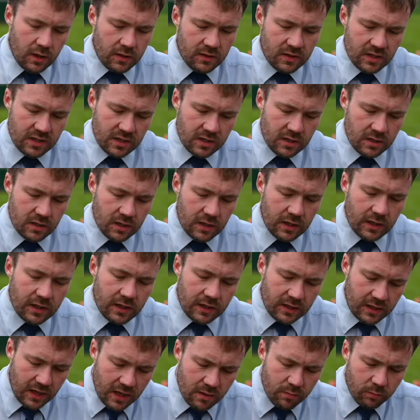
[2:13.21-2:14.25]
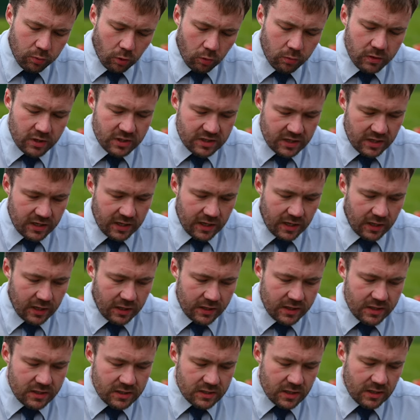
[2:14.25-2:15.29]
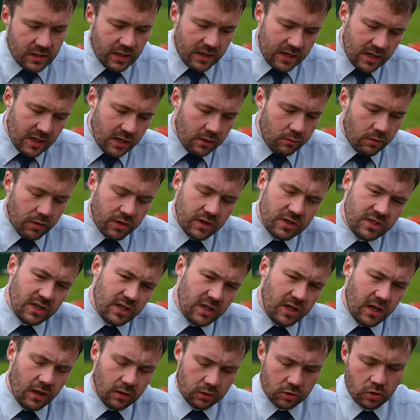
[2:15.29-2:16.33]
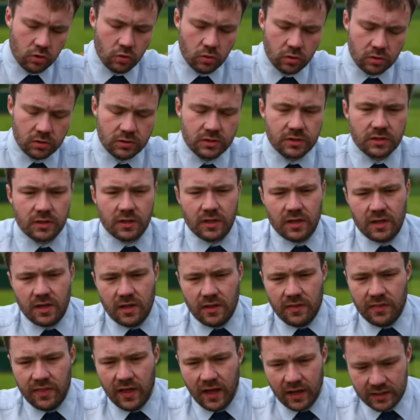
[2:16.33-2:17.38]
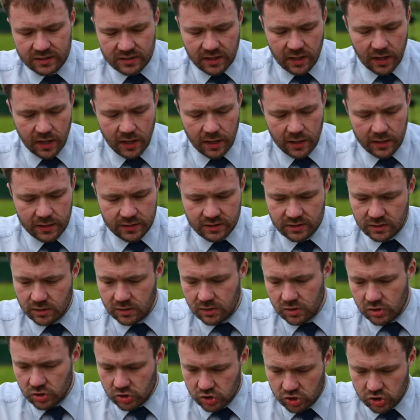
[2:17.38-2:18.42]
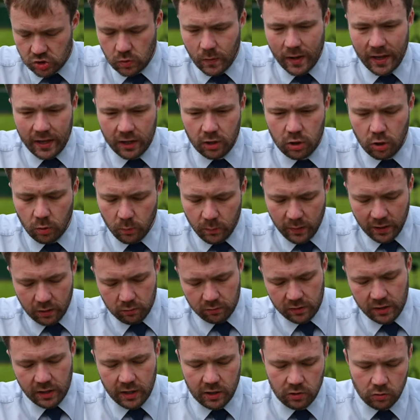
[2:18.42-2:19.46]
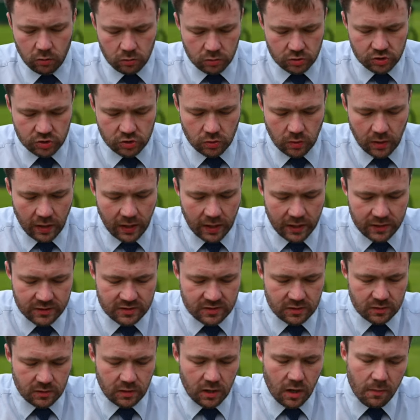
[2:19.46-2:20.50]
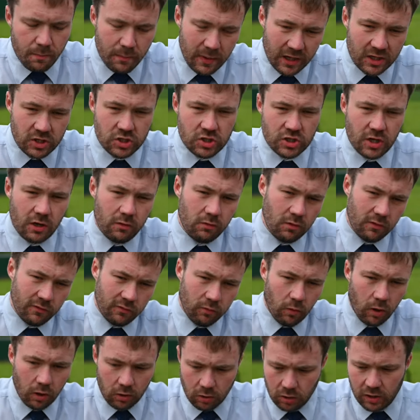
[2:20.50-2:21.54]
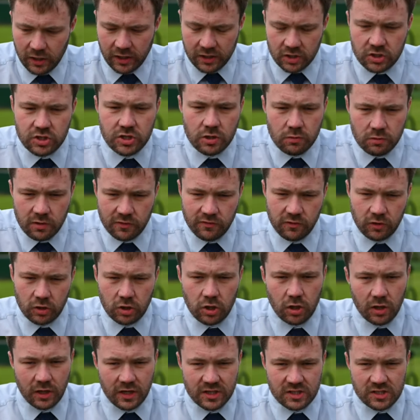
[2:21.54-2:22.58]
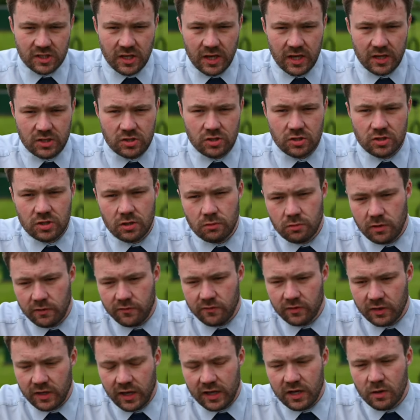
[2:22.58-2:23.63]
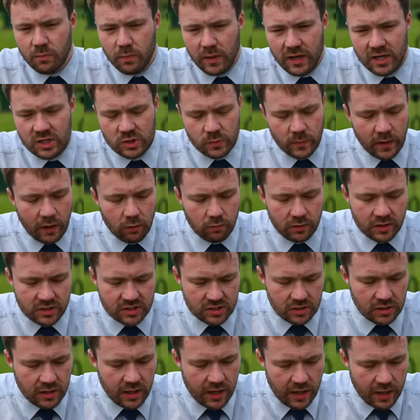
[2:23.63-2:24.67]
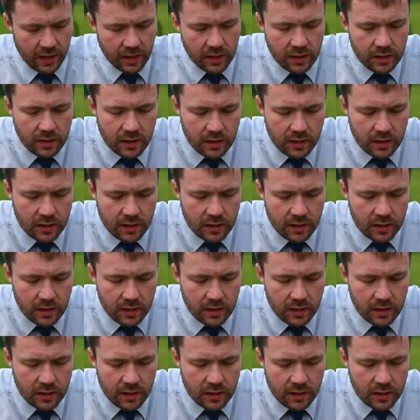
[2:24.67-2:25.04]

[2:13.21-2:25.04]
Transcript: The Gamebore with the DTL Elite and the Ely with the DTL Gold, that had square cut powder. It also had a mixture of what looked like two different colours there, so two different kind of base powders in there.